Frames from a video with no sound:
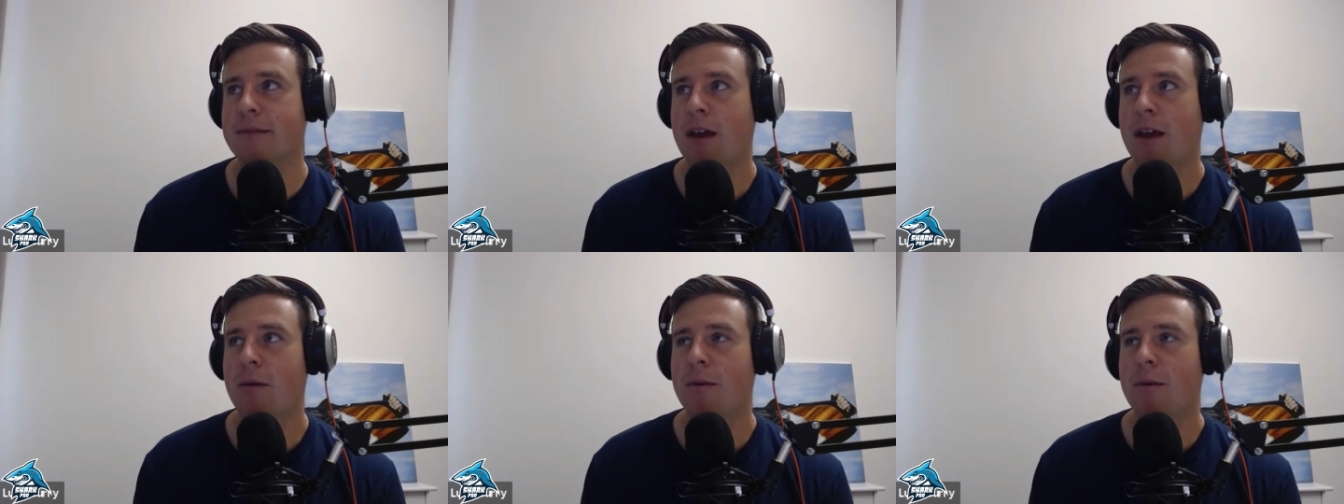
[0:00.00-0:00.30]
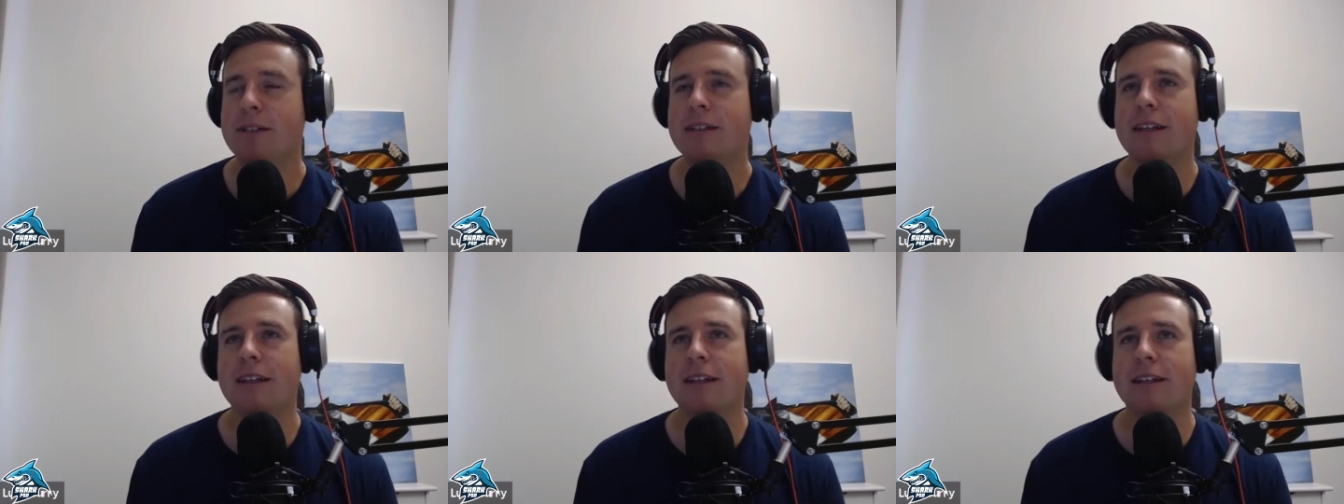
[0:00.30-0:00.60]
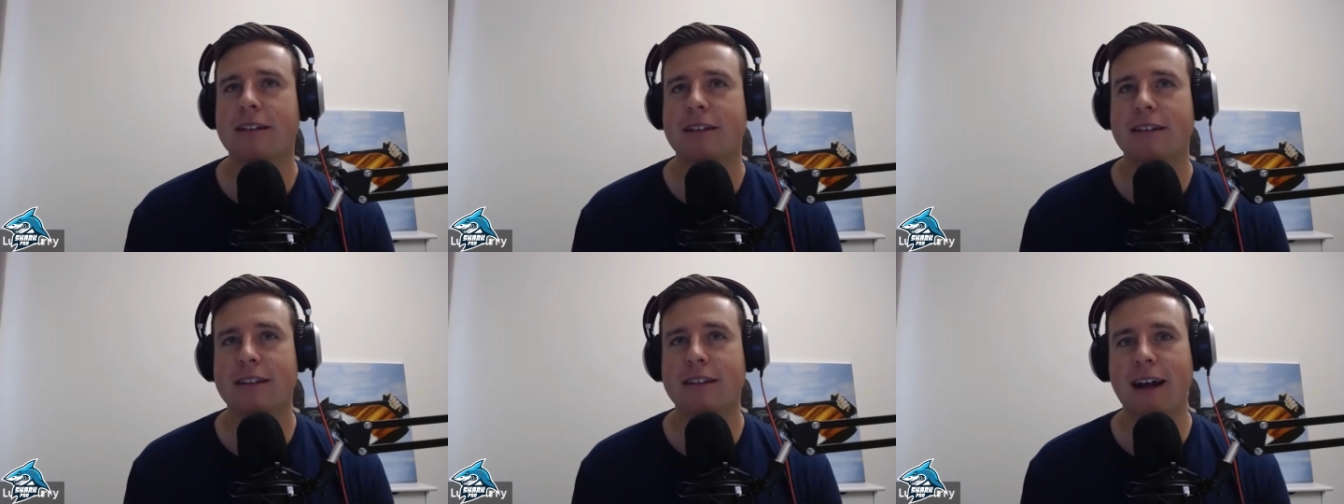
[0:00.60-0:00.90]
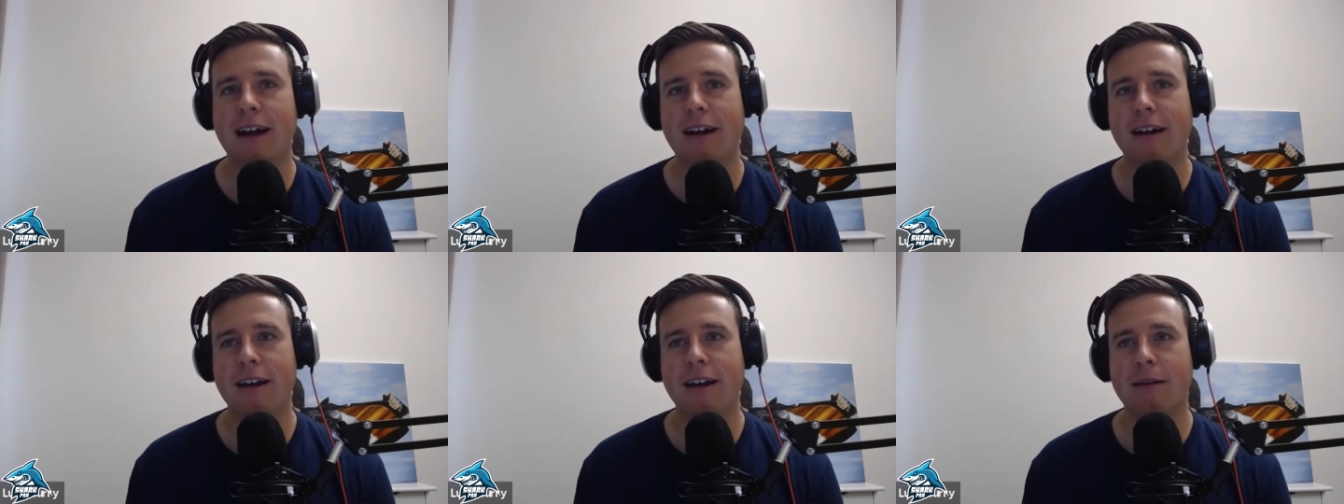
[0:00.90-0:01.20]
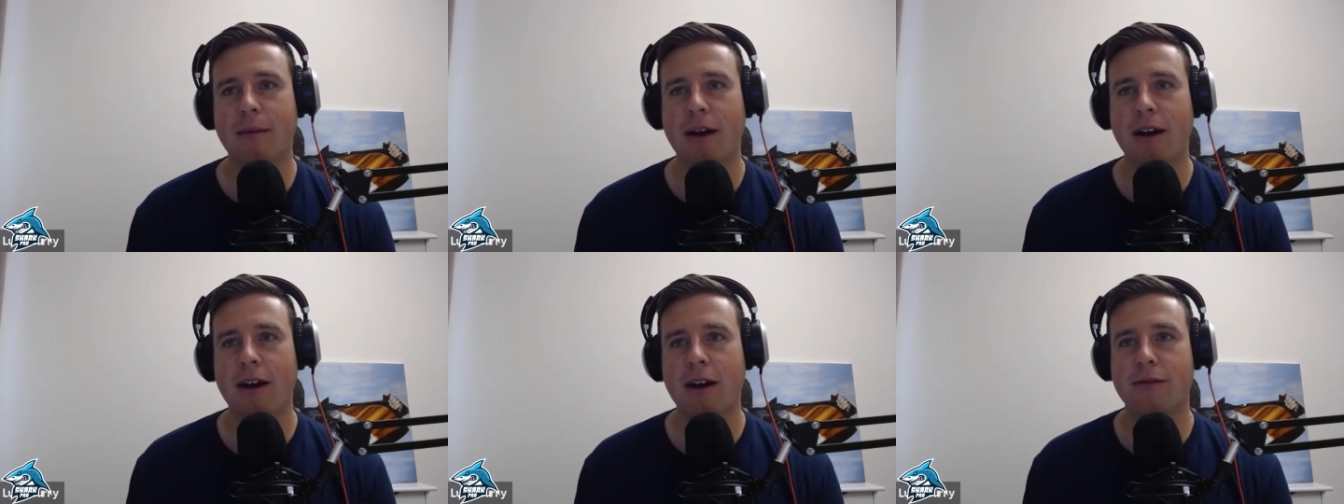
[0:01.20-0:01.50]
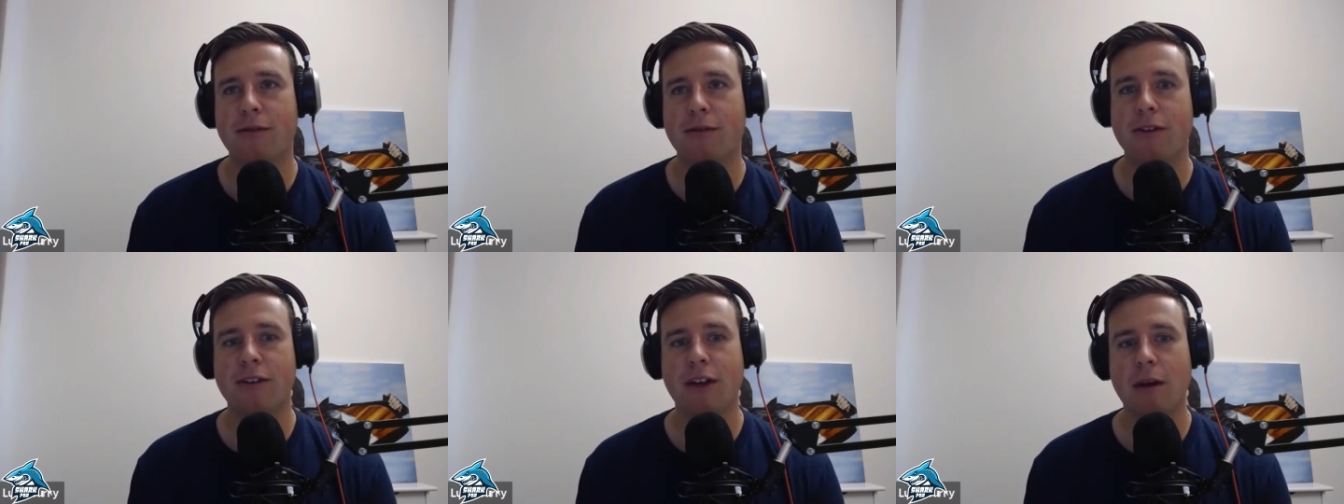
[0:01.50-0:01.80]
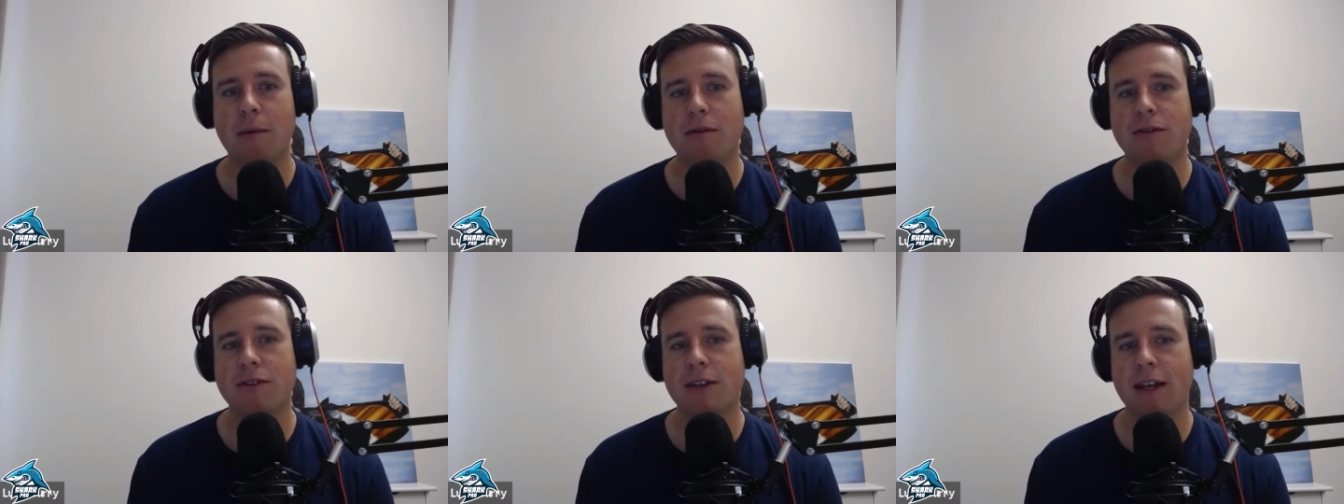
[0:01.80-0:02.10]
What's the the target market for the
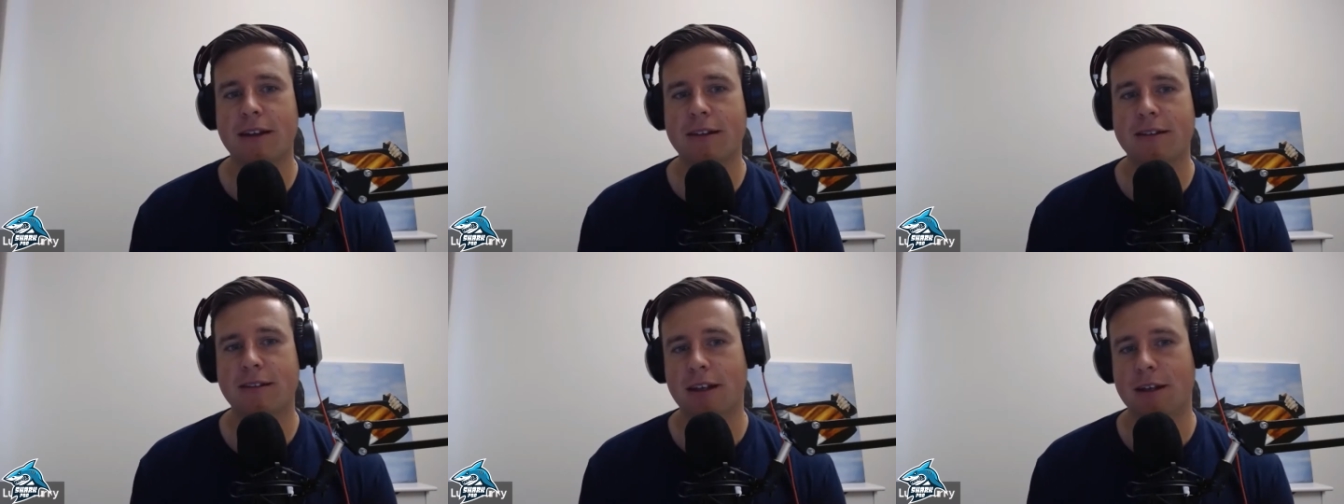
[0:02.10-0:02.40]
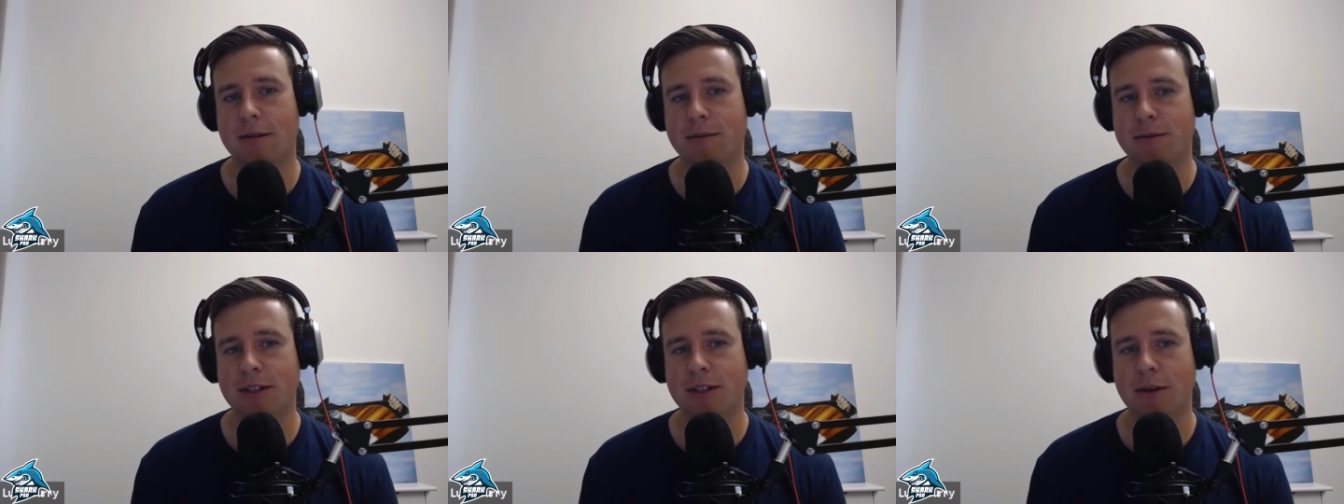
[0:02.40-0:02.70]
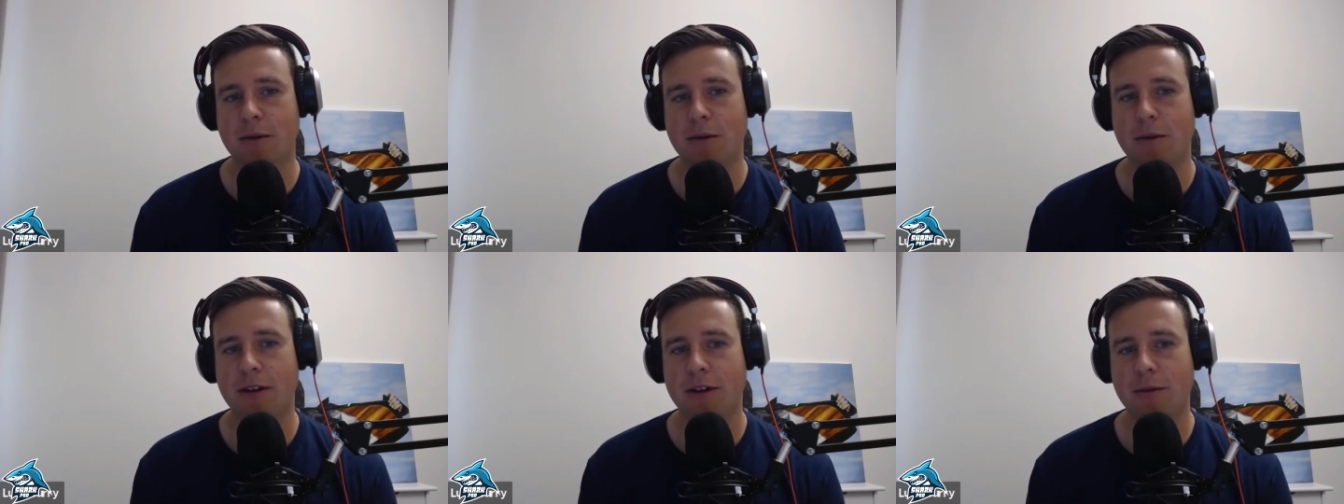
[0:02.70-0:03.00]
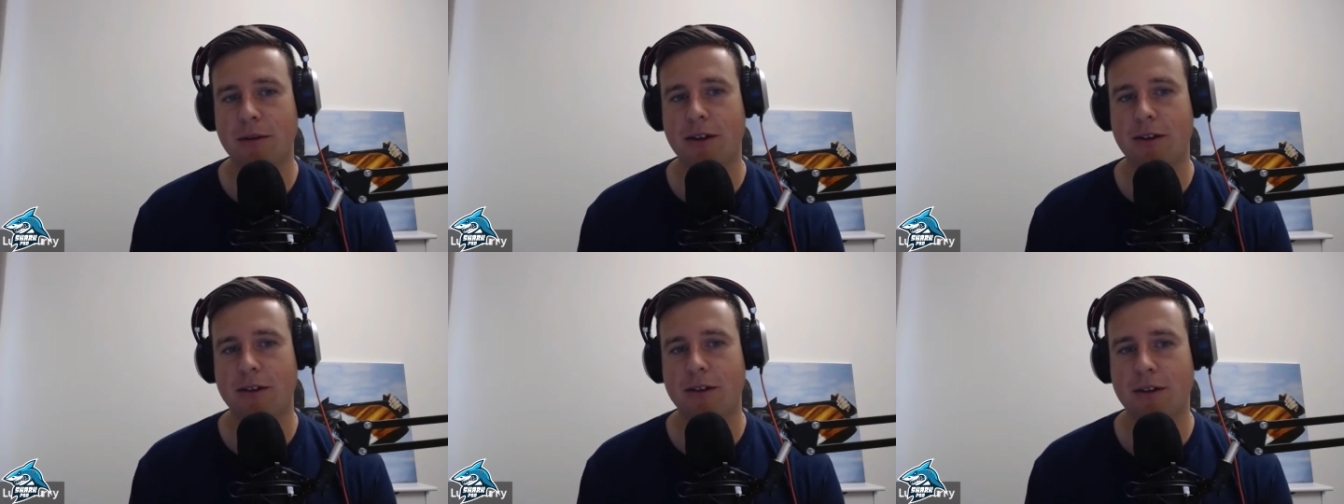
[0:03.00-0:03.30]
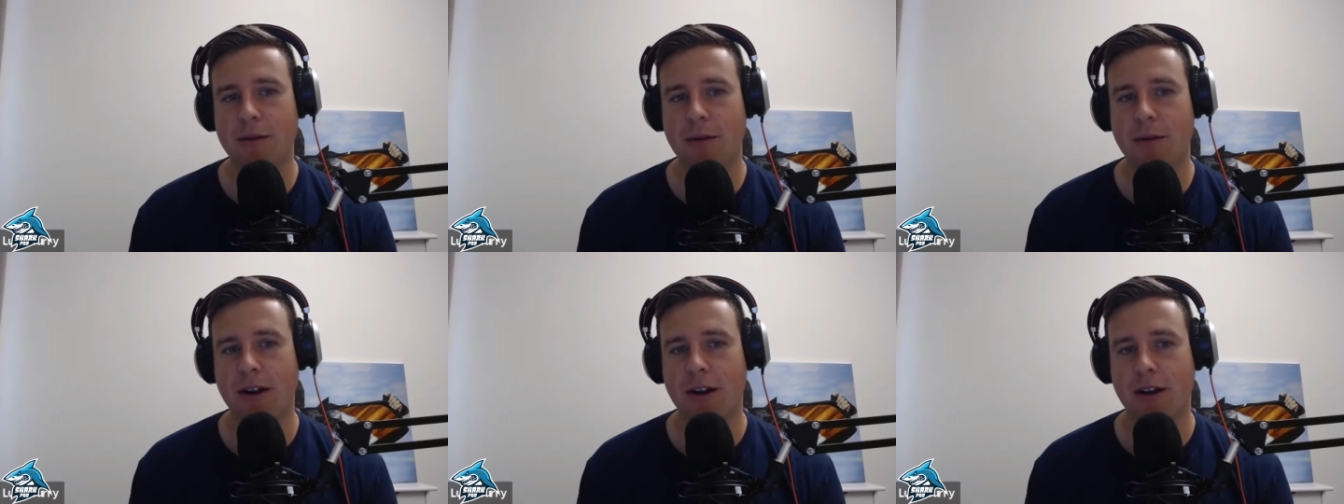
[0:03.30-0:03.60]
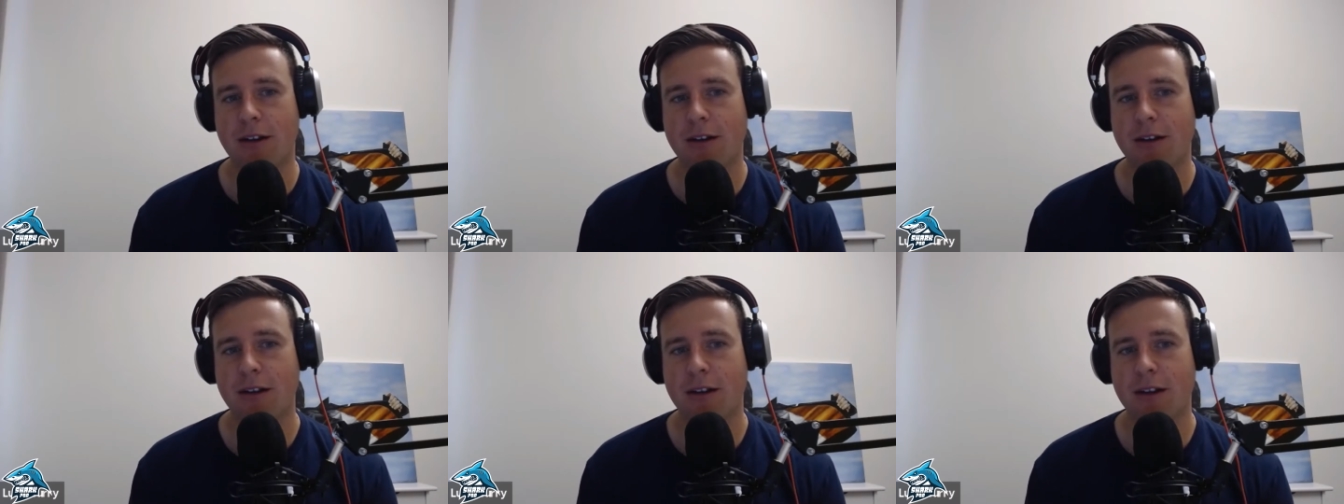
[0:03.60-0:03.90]
type of sales teams that we want to be using the product?